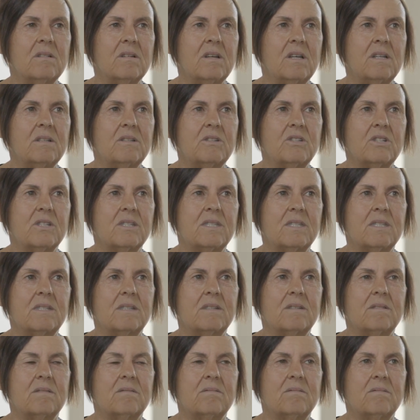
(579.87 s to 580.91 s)
it
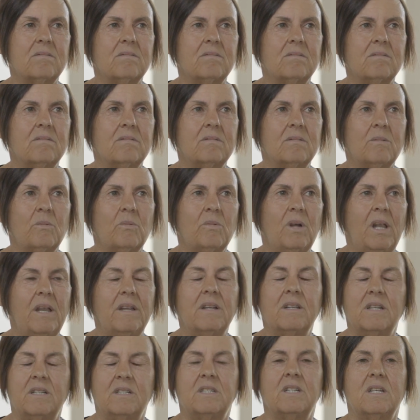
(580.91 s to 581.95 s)
just,
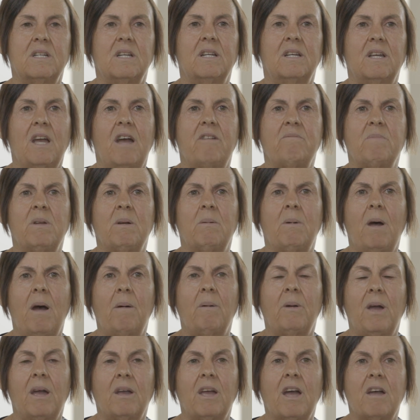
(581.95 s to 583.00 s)
it gave
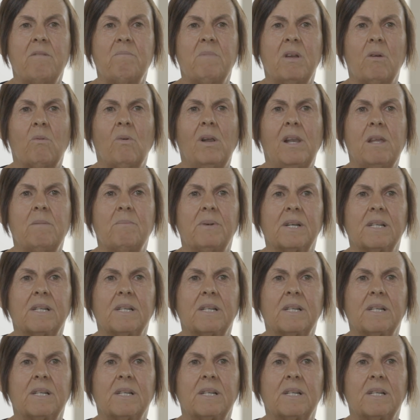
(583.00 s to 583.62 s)
me a really